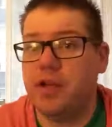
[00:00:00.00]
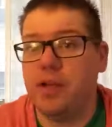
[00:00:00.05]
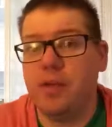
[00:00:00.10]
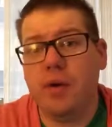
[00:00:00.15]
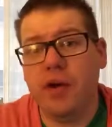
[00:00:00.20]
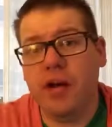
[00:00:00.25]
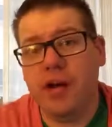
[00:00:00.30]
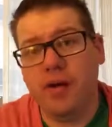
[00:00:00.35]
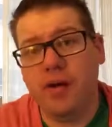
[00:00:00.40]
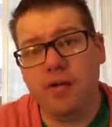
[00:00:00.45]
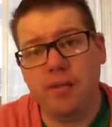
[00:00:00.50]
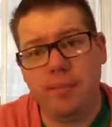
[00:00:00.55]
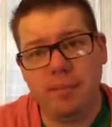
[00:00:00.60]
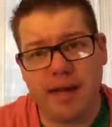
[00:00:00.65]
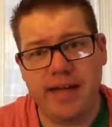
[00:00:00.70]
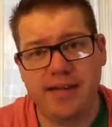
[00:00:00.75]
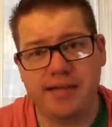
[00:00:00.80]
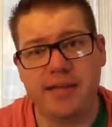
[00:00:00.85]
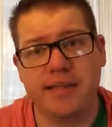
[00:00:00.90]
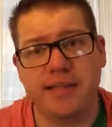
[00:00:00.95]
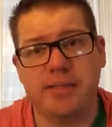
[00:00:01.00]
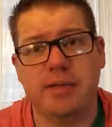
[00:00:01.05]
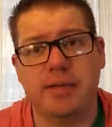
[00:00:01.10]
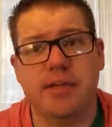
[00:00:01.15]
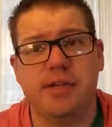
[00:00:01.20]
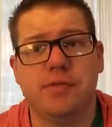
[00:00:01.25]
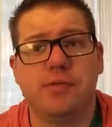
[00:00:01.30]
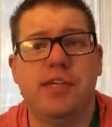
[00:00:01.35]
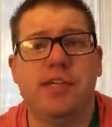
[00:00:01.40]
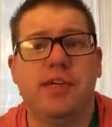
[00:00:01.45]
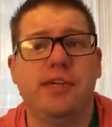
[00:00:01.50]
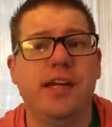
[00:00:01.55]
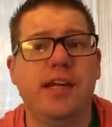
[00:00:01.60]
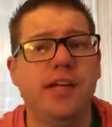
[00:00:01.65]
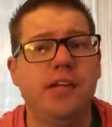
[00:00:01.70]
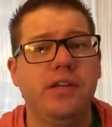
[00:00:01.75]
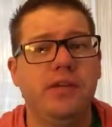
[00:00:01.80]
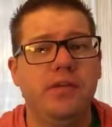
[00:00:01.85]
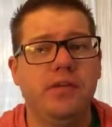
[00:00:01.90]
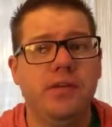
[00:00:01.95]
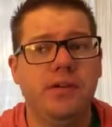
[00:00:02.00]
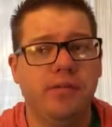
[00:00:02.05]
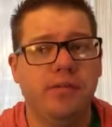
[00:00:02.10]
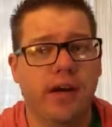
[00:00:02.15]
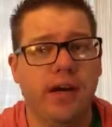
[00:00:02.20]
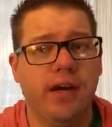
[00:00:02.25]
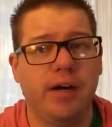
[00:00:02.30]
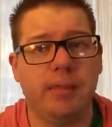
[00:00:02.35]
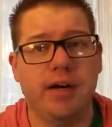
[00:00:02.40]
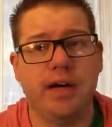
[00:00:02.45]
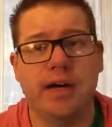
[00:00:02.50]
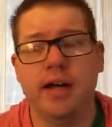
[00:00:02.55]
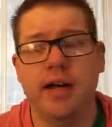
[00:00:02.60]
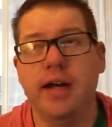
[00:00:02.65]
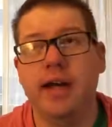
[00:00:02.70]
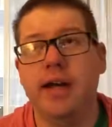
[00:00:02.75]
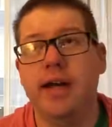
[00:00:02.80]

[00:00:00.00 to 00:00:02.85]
You want to know the basics, because when you get into an environment,